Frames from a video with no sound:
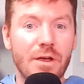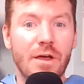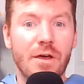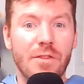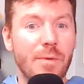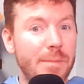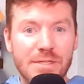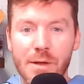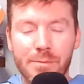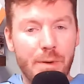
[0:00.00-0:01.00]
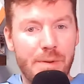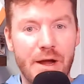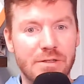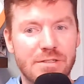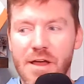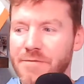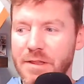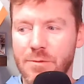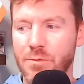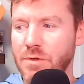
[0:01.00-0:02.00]
There might be some prepared stuff, like,
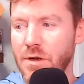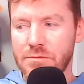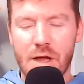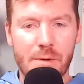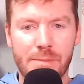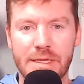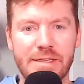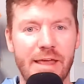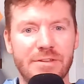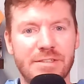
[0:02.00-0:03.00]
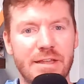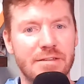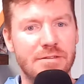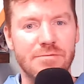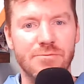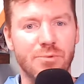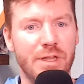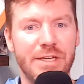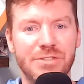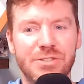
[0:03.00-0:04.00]
talking about Pete Davidson's
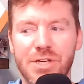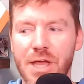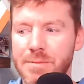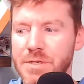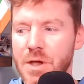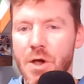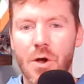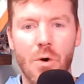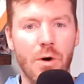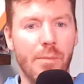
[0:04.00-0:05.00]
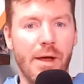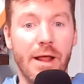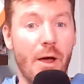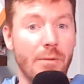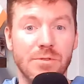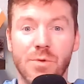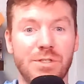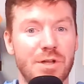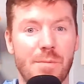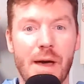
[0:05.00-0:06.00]
relationships, or about how I'm
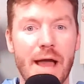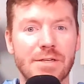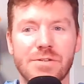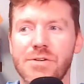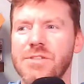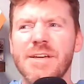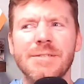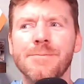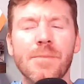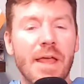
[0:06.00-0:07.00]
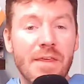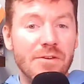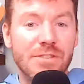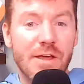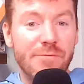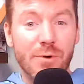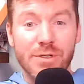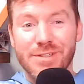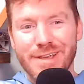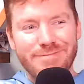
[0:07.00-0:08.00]
switching to boxers. And then there's stuff where it's
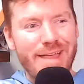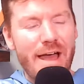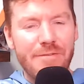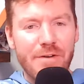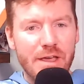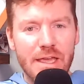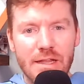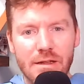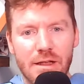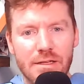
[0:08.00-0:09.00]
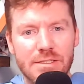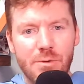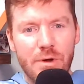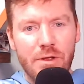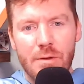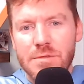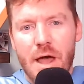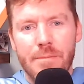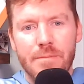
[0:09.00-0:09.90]
just like, I'll see what comes up.